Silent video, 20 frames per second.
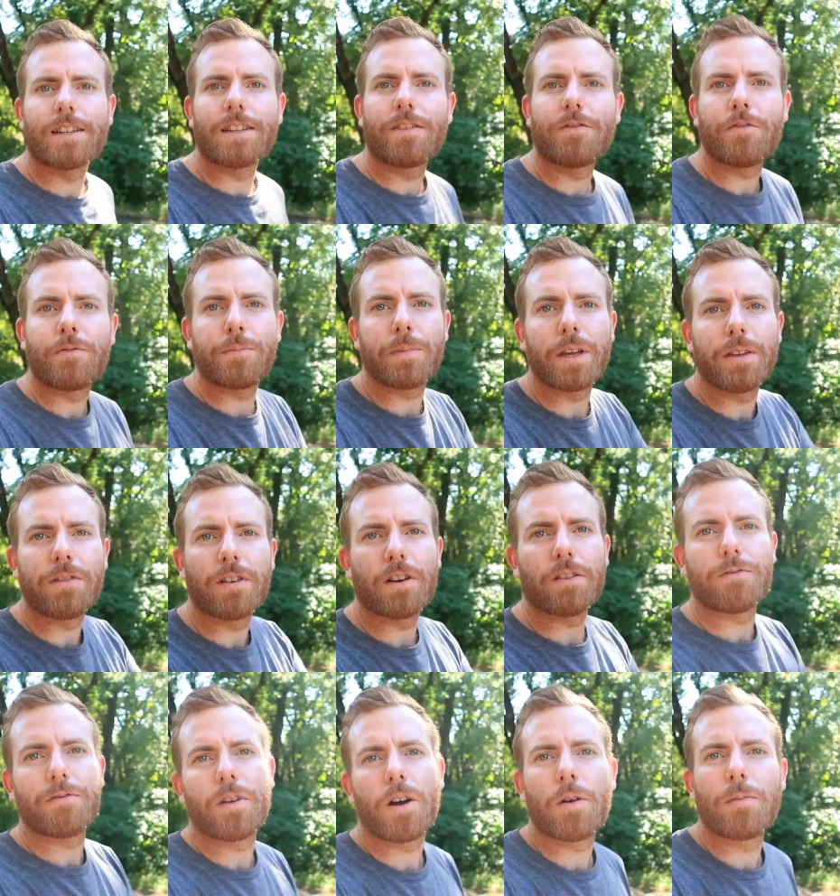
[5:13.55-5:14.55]
that's it from Peavy
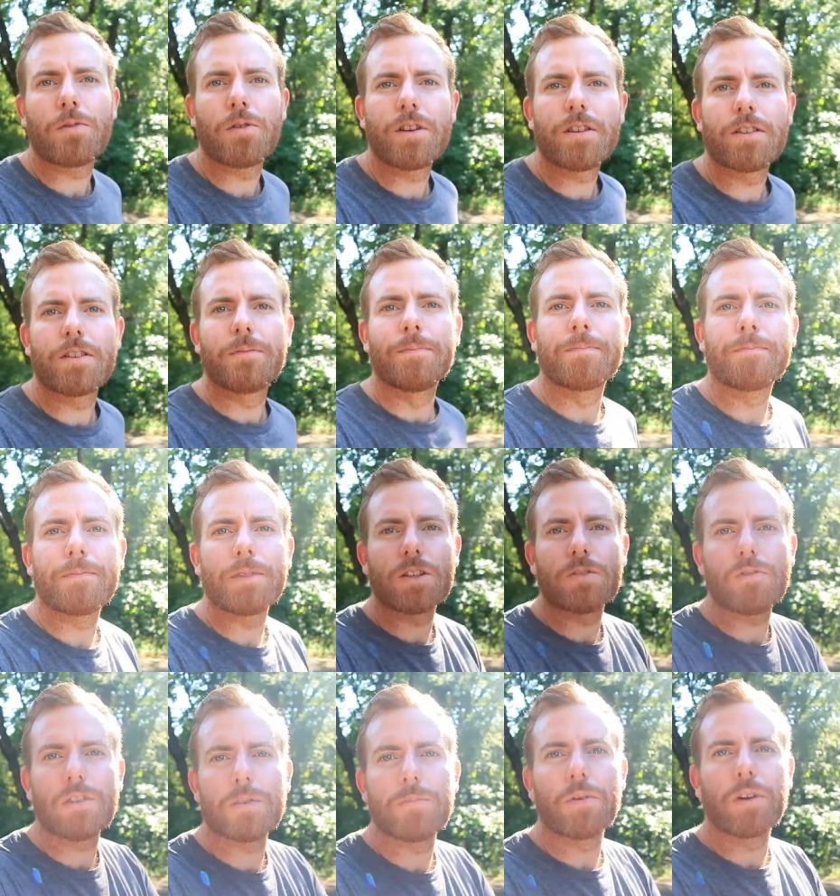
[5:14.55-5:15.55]
Arboretum.
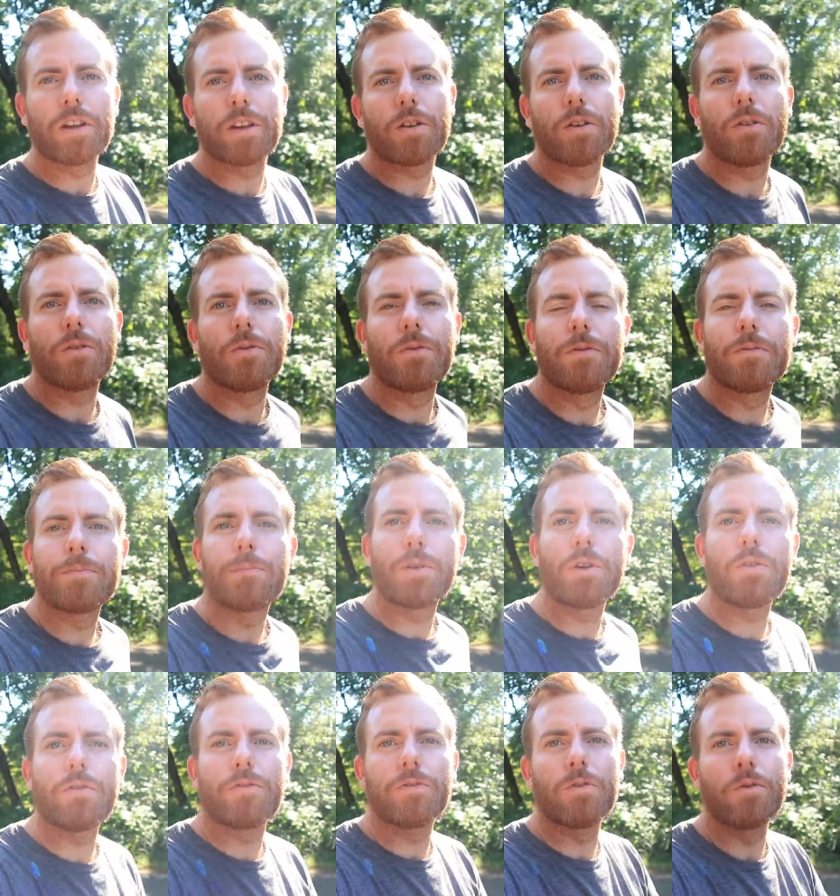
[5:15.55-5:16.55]
It's really pretty cool.
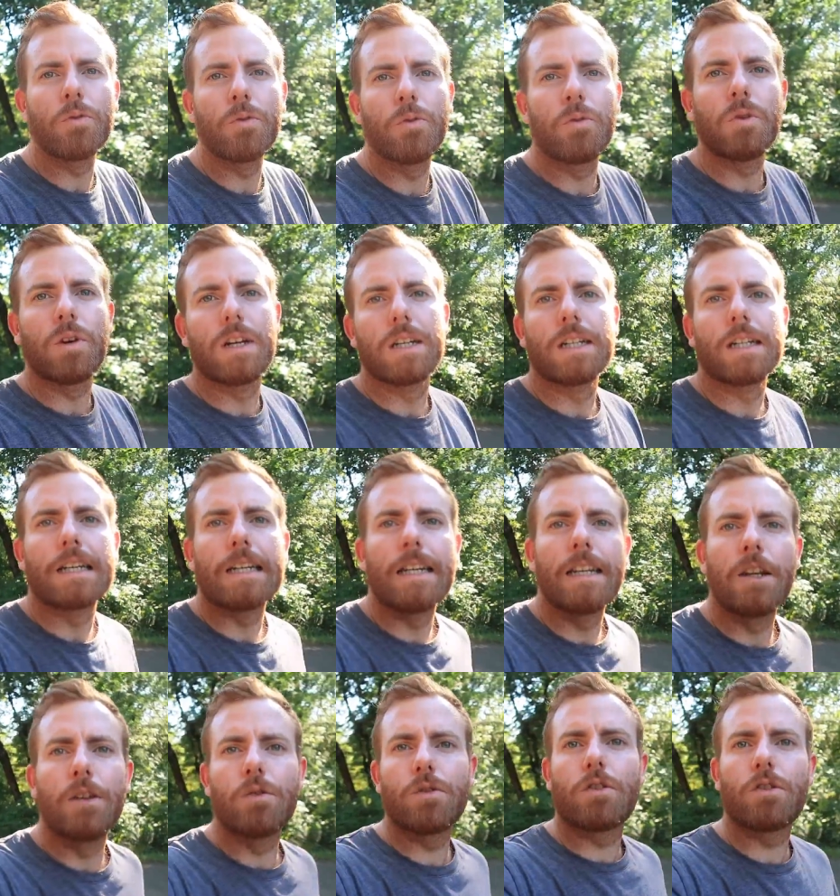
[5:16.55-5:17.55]
Beautiful
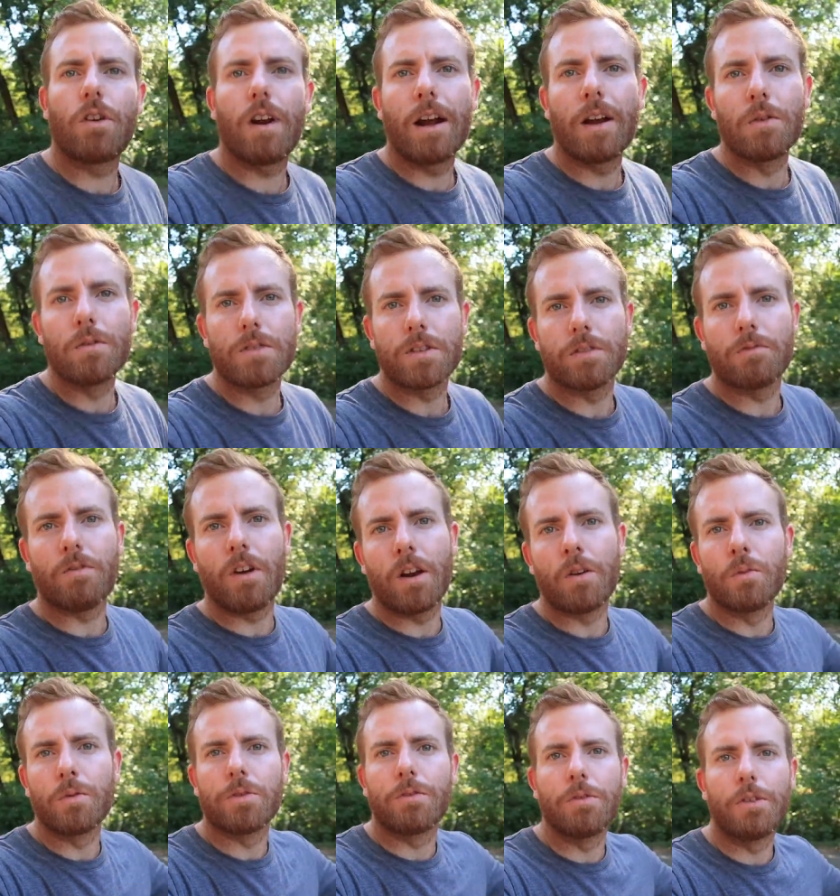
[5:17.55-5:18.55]
little trails that
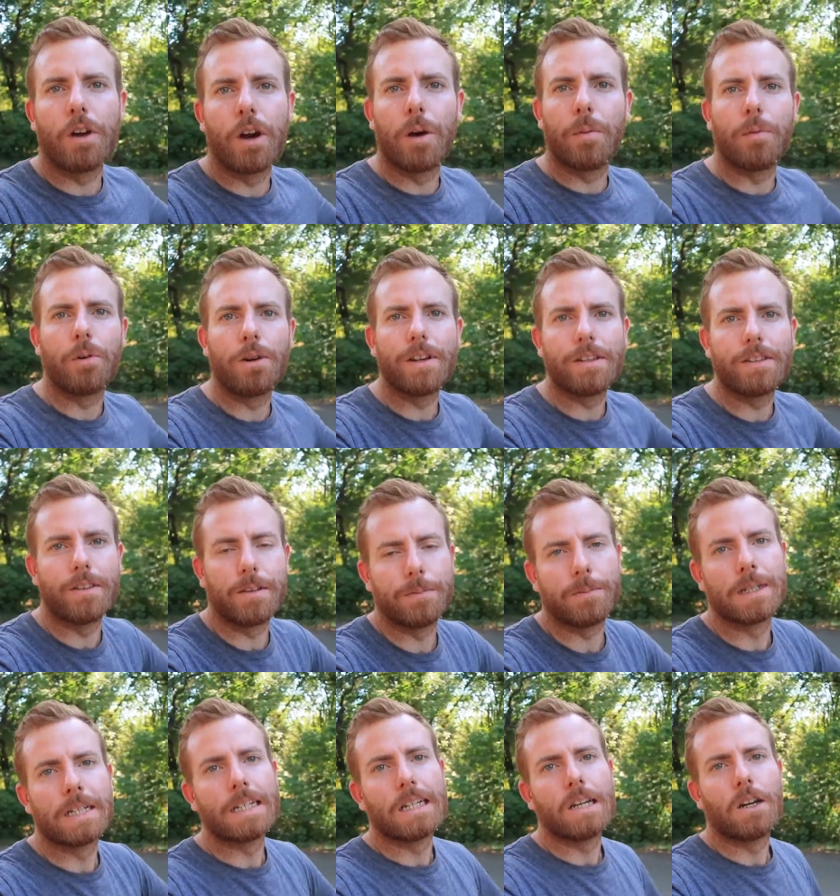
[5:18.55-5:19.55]
run all through the
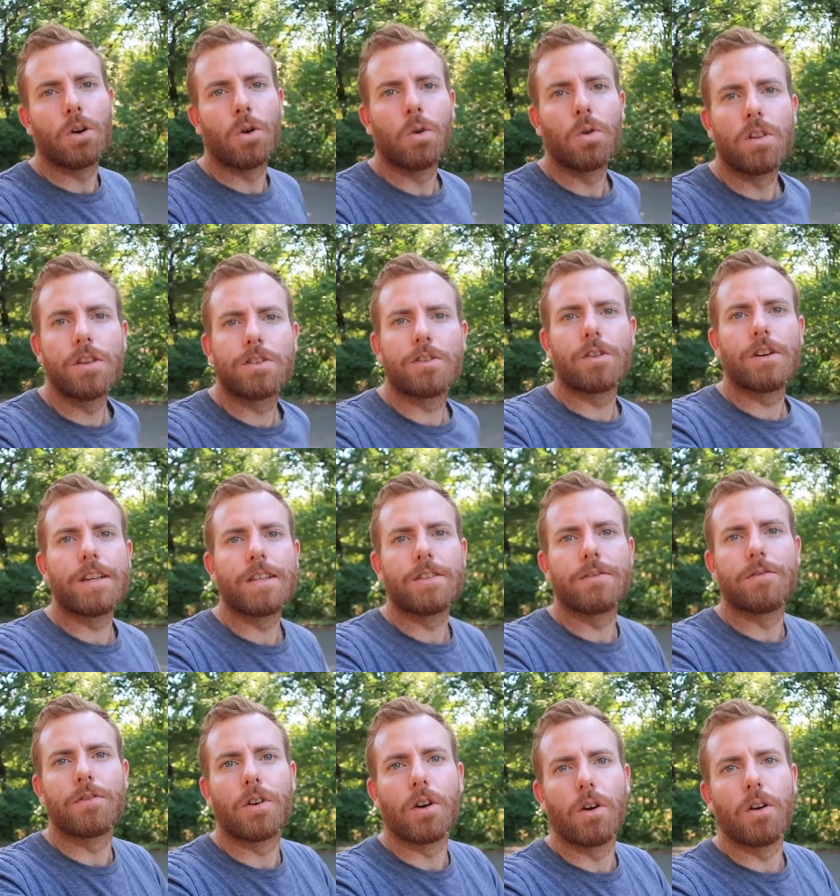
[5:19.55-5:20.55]
Arboretum. All of the trees
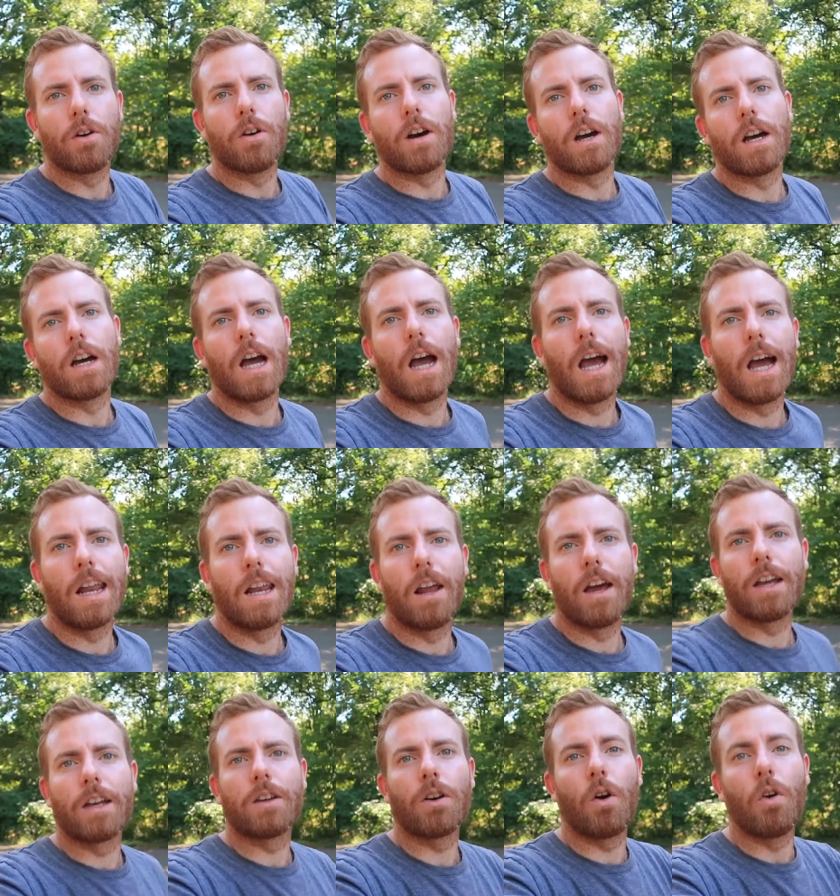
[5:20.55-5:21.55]
have got a
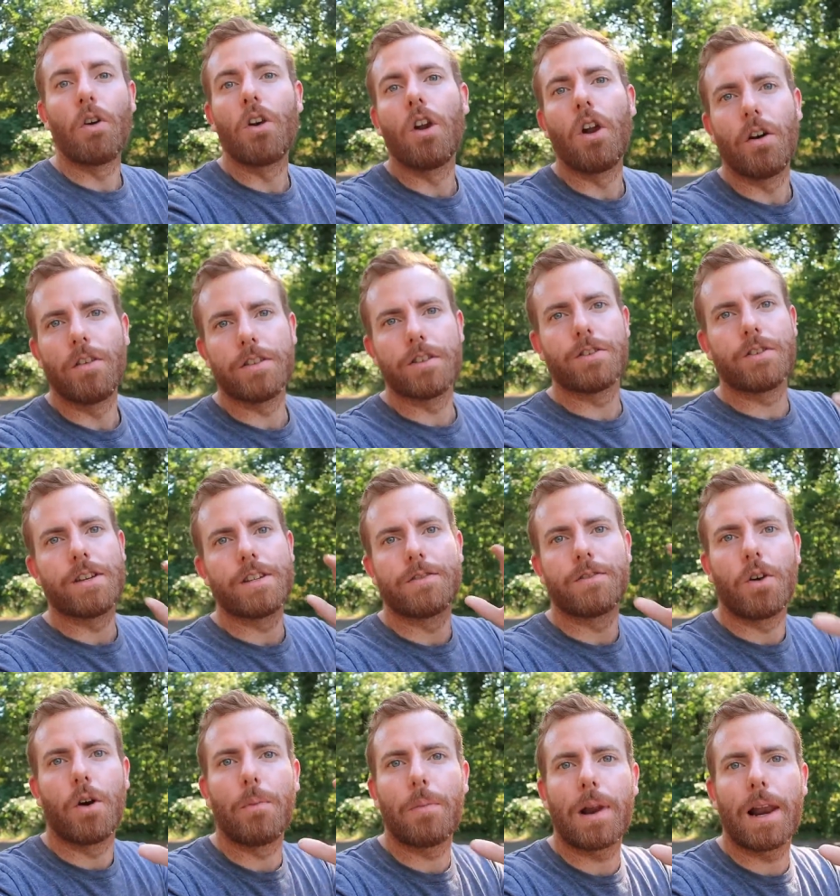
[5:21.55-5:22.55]
lot of the trees
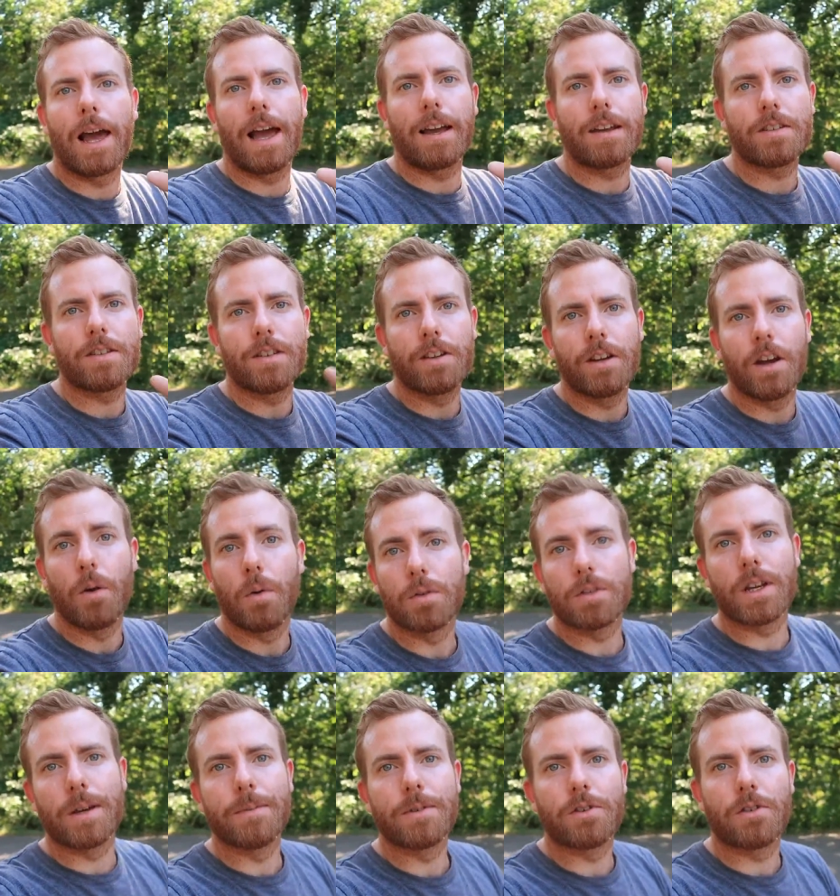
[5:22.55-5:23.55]
have got plaques, so you know what
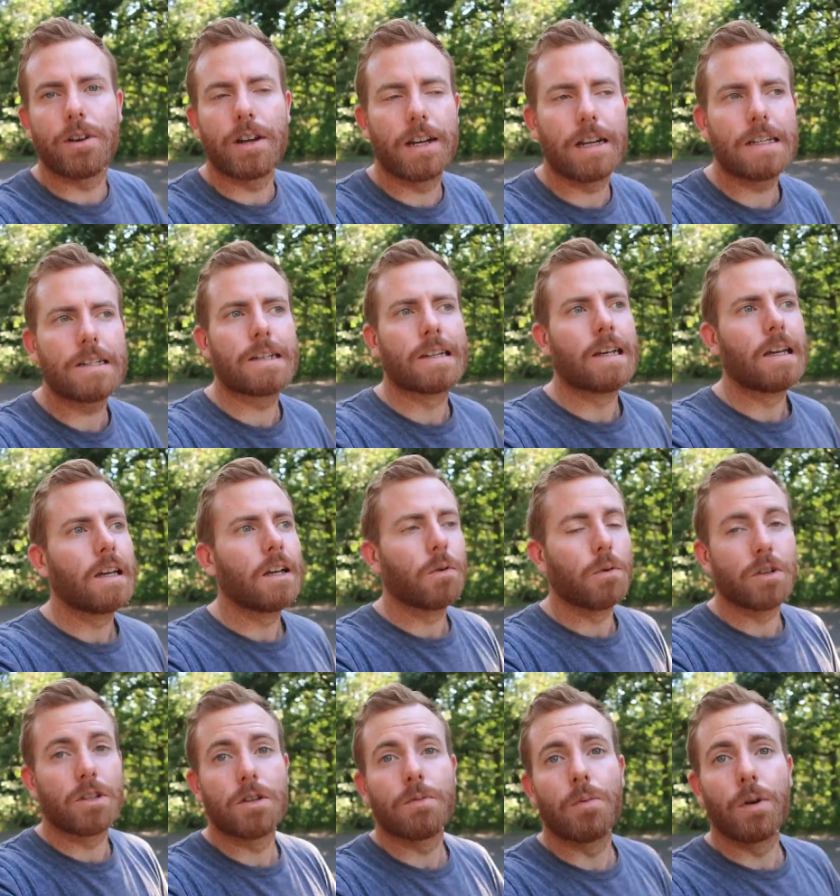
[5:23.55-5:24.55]
type of tree it is,
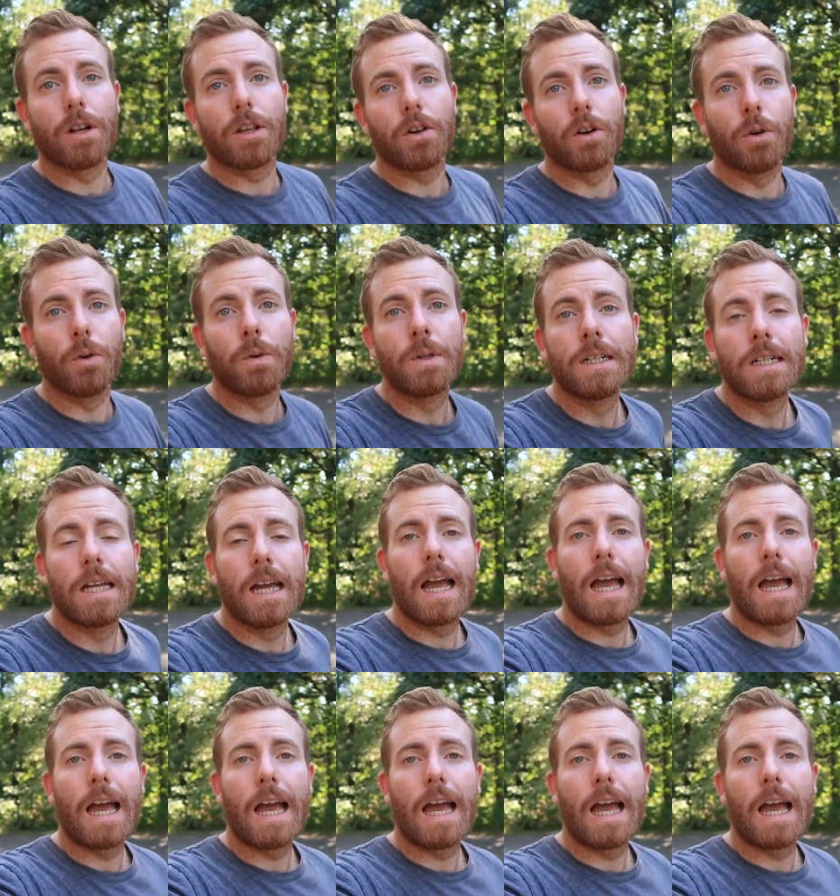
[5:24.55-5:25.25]
which is pretty cool.